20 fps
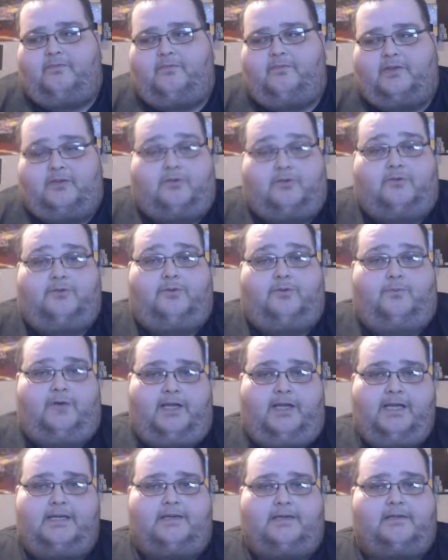lose
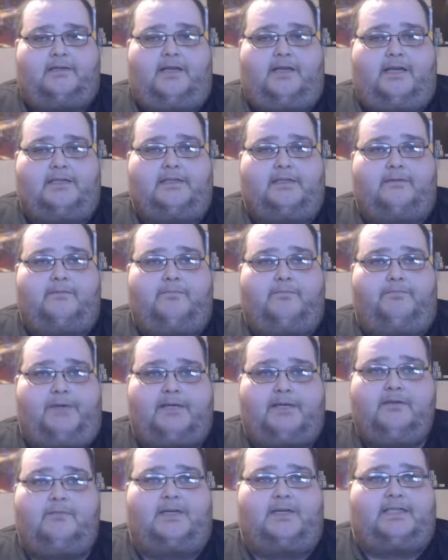weight and
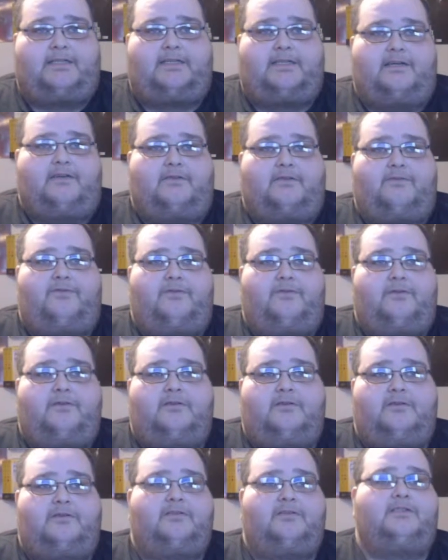better myself.
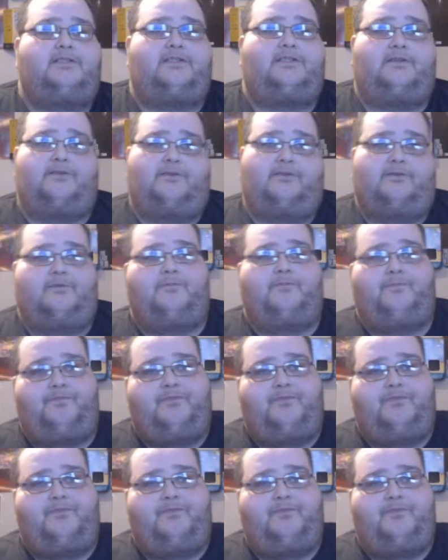So,